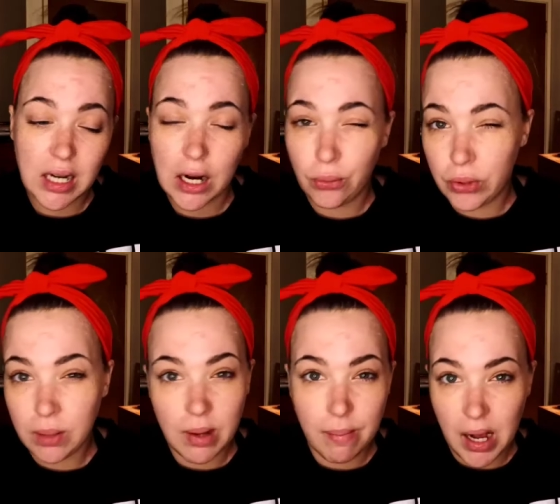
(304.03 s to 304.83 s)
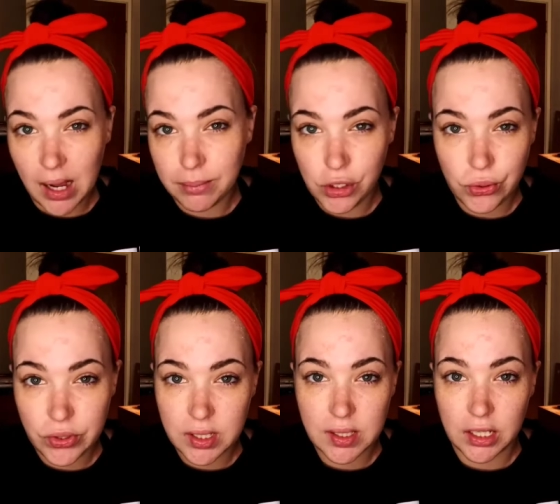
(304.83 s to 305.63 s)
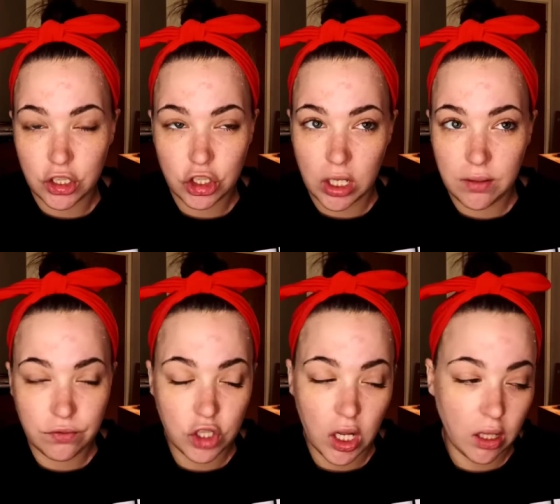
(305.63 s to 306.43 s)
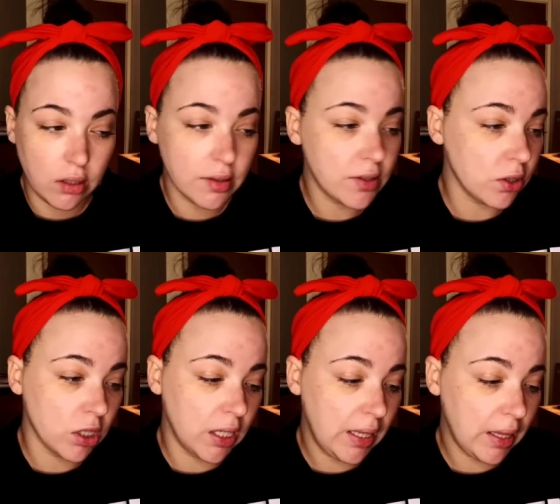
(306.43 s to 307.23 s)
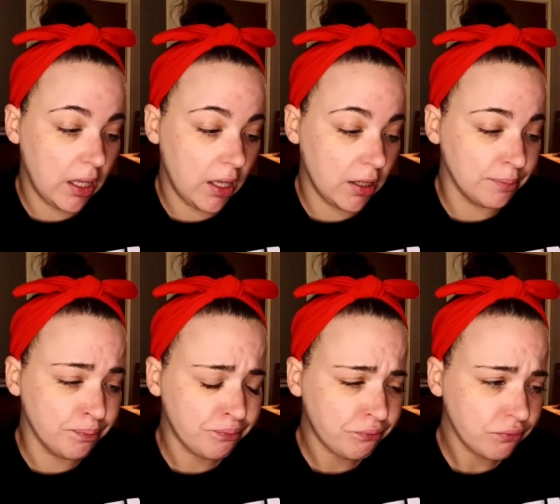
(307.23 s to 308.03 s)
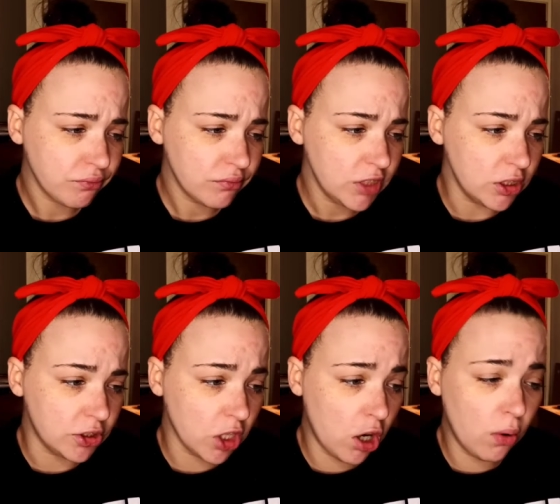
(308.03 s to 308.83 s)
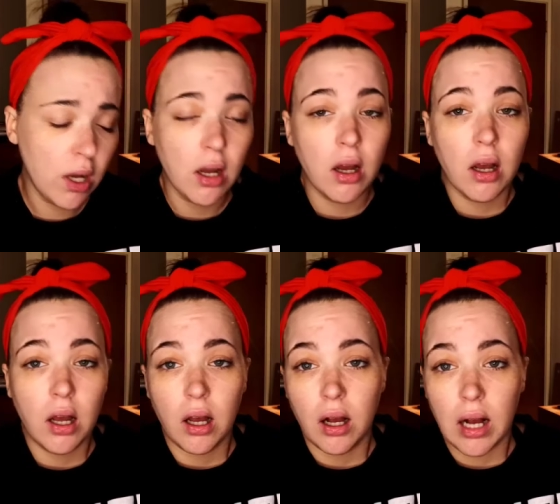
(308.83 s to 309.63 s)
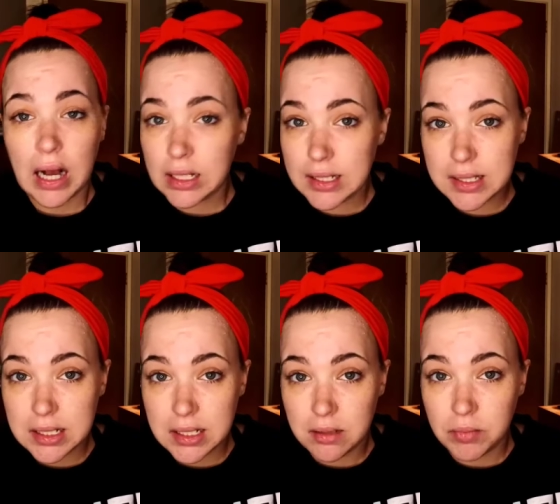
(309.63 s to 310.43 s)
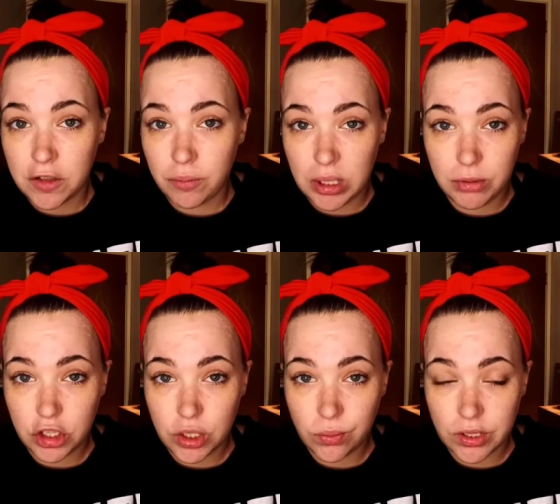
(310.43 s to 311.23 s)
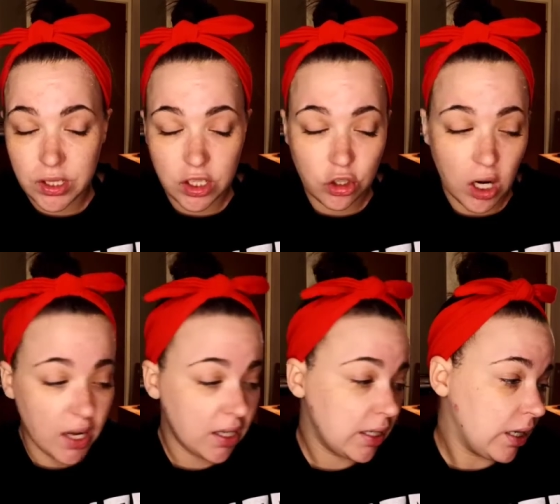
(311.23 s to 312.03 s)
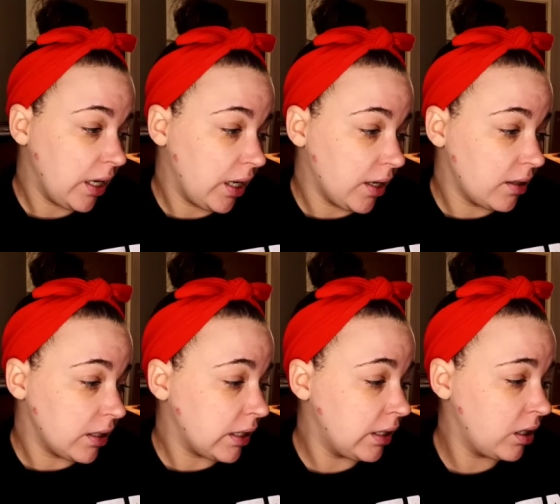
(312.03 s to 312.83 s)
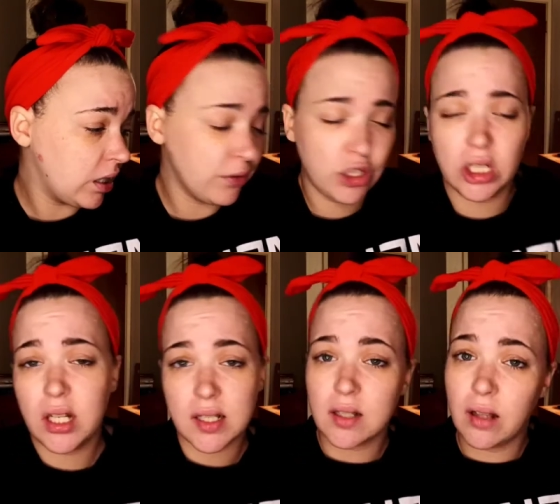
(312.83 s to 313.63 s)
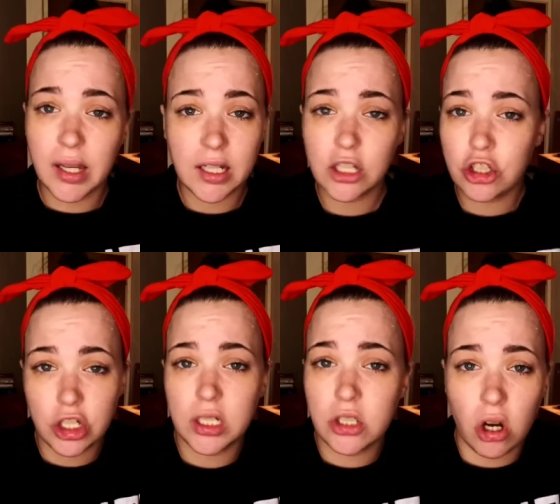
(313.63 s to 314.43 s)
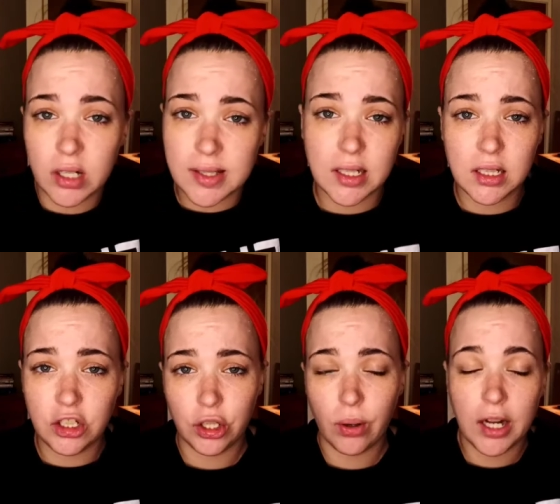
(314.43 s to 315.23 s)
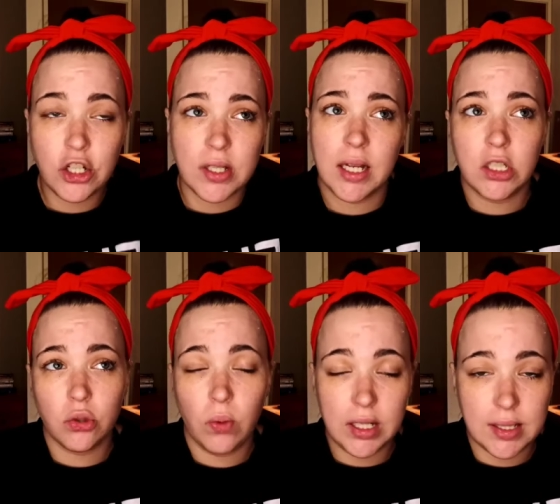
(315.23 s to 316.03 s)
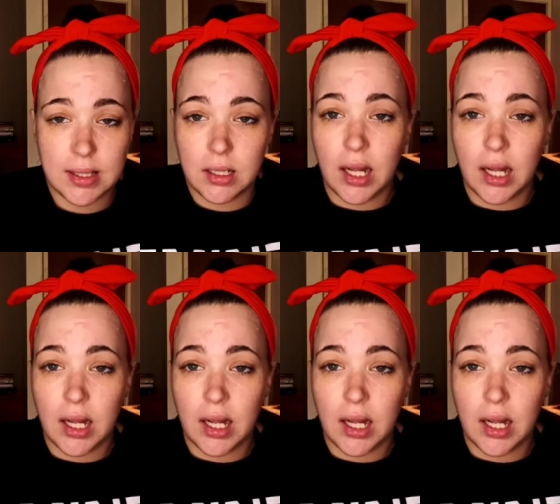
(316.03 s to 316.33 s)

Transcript: I don't think my mom uses like shave gels or anything. So I'll see if maybe she wants to try it, and if she doesn't like it, she can toss it. You know, I just hate to waste it.